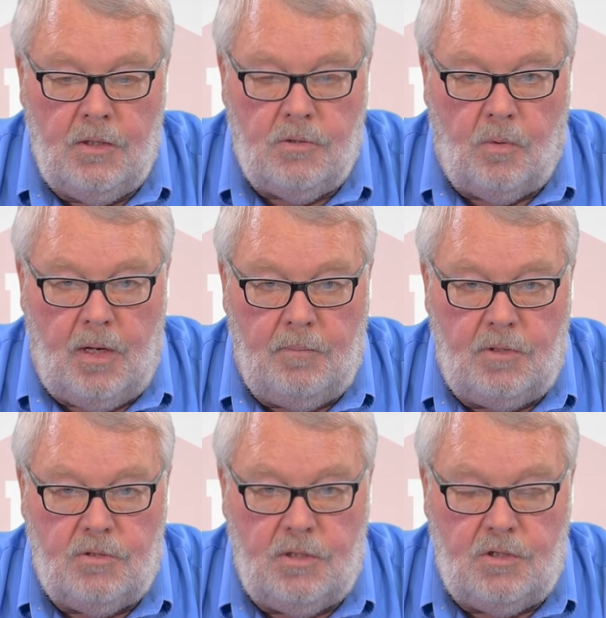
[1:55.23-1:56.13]
So what I'm
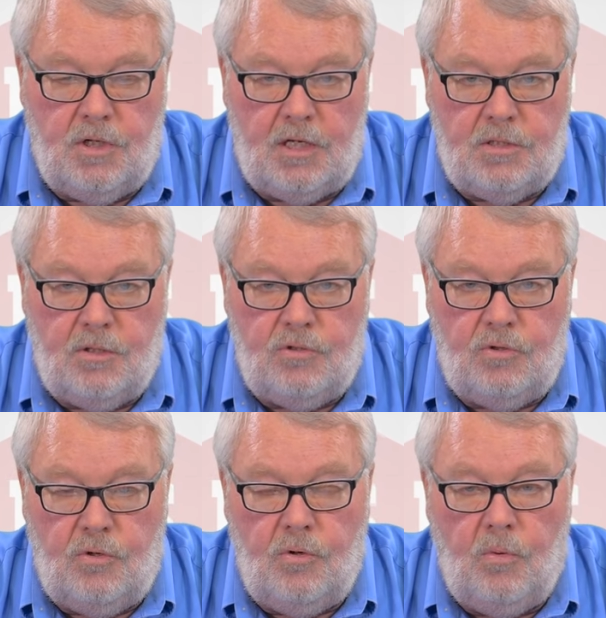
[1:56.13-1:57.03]
going to suggest that you
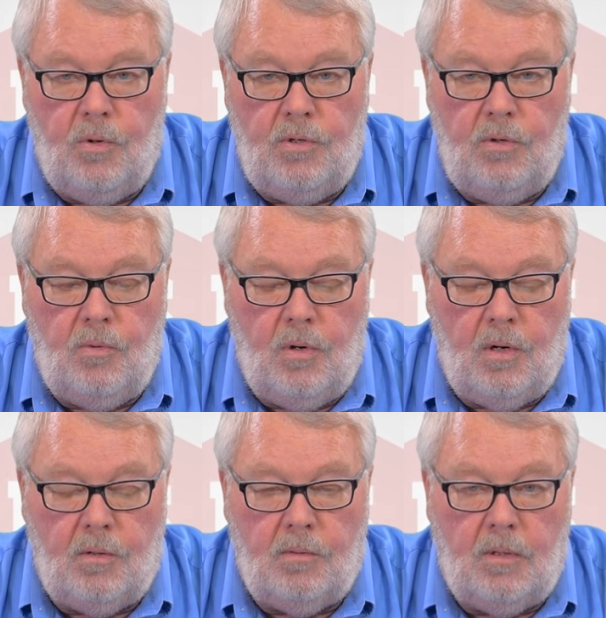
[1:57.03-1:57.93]
do when you
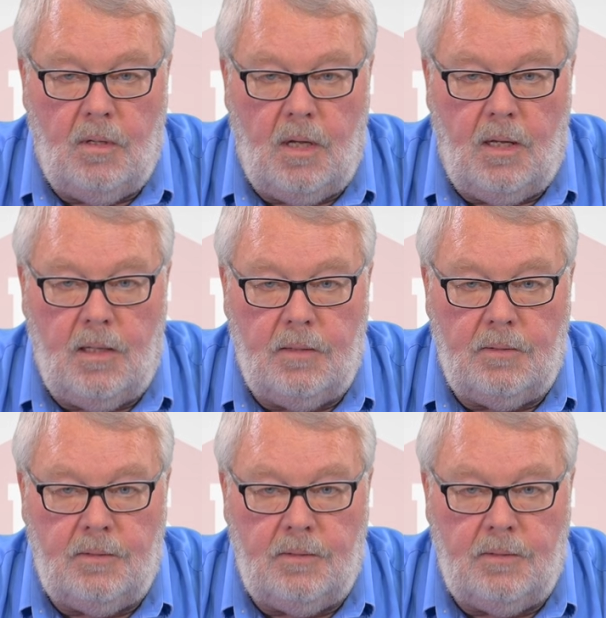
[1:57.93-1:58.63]
are uh,